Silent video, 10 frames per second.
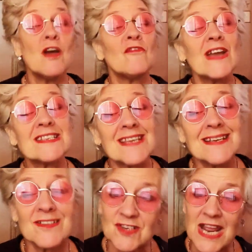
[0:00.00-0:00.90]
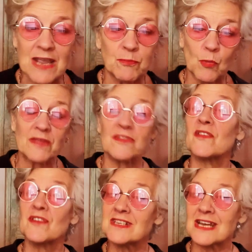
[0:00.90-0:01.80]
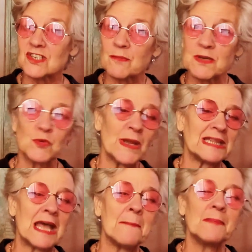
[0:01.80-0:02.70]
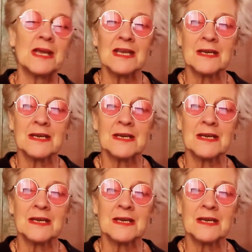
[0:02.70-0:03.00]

facing Snape with the desk between them.